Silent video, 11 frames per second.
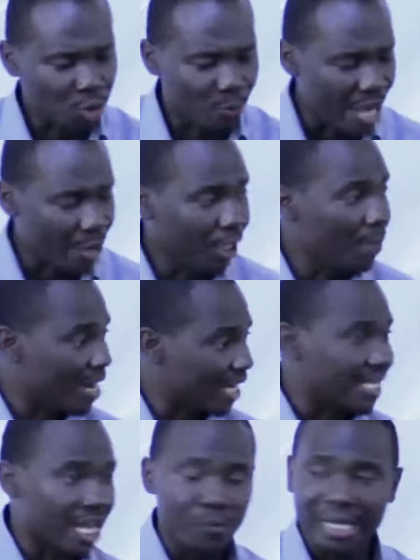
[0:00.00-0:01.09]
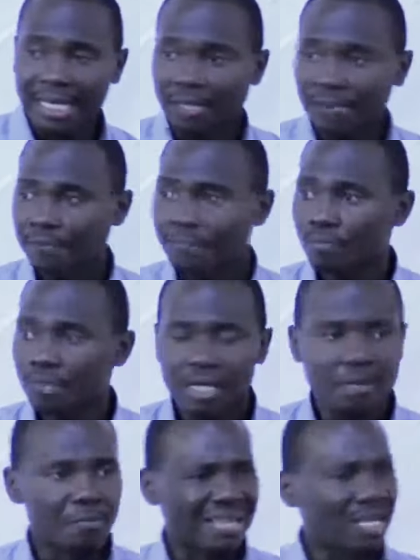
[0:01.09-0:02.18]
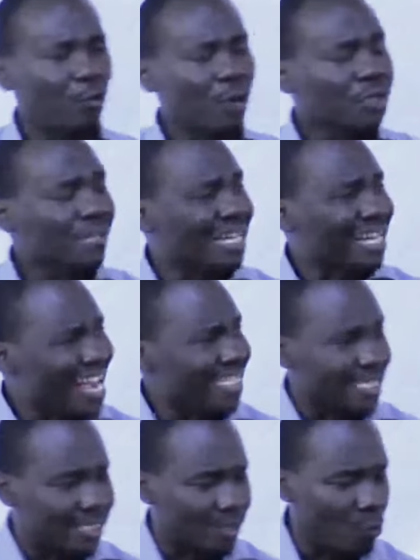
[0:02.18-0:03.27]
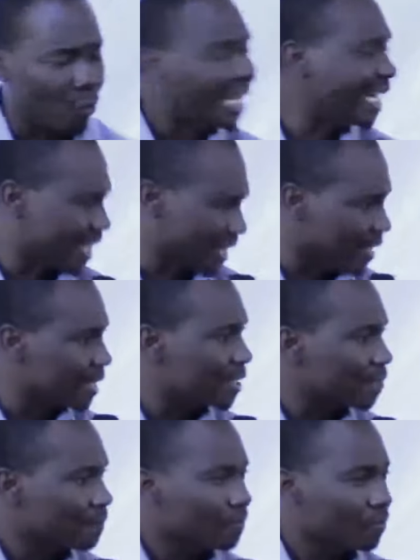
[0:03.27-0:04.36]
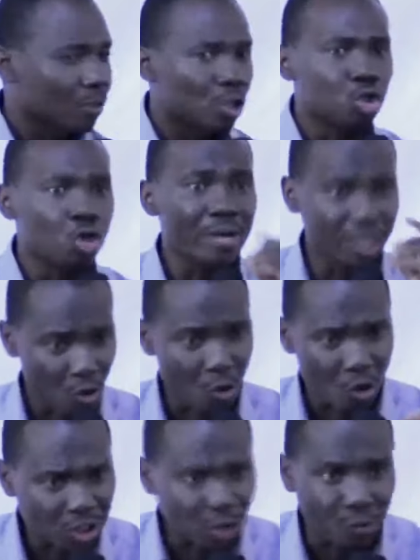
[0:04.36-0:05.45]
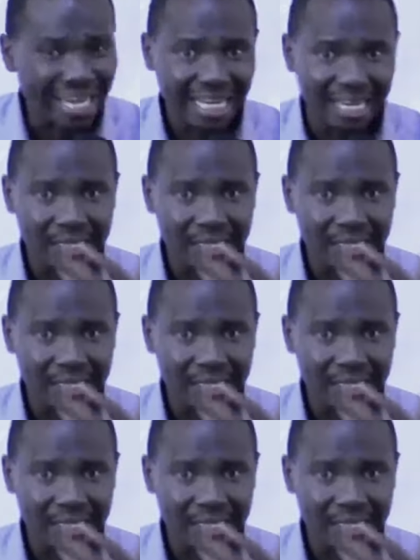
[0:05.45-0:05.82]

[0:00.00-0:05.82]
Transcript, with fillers: my will but thy will. But the question that arises quickly is, do we know God's will?